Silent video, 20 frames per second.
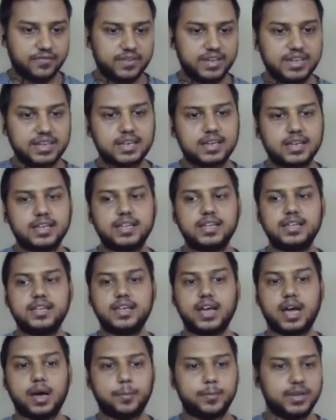
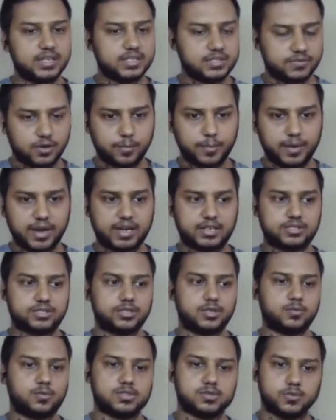weekly updates from
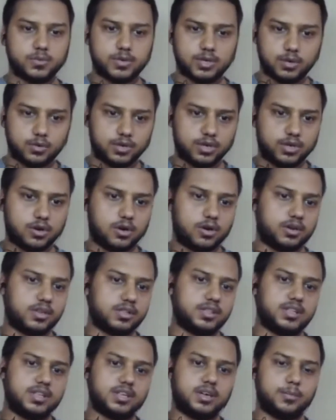Azure, what's been going on
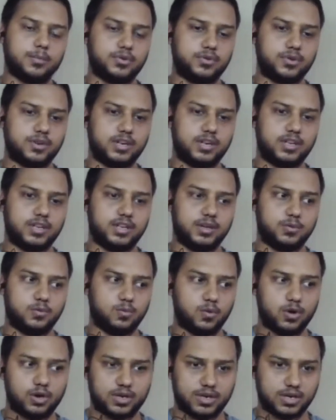in the community,
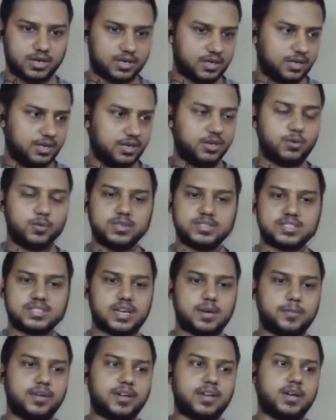what new is
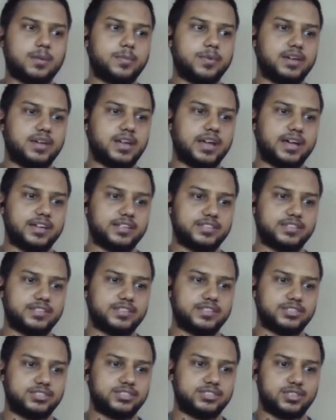coming up in
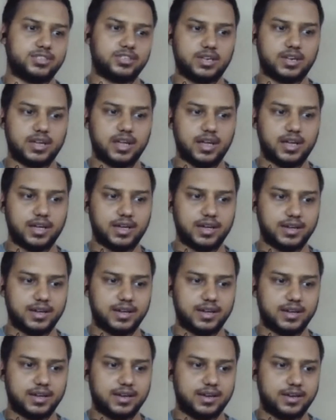Azure,
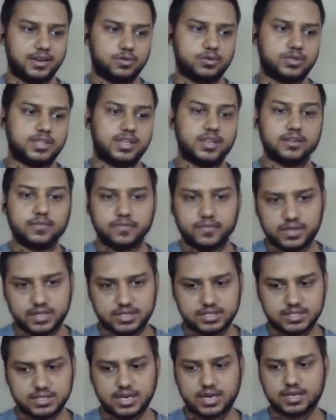and you know, then we
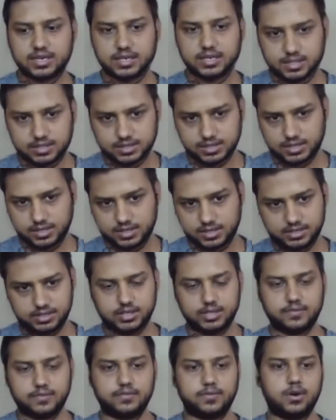started this
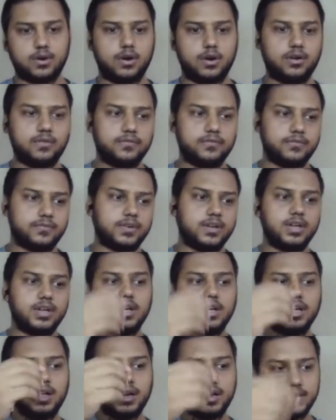initiative of
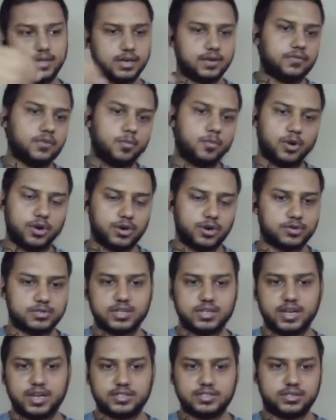Terraform modules
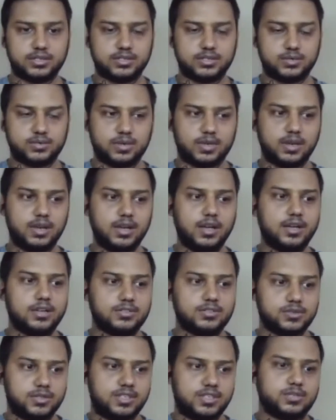in Azure as well
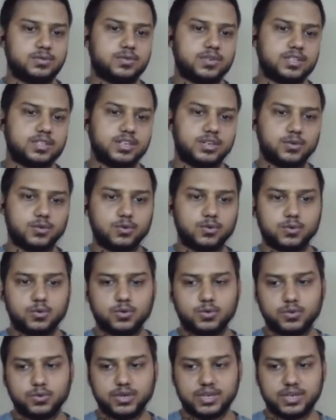so these were the two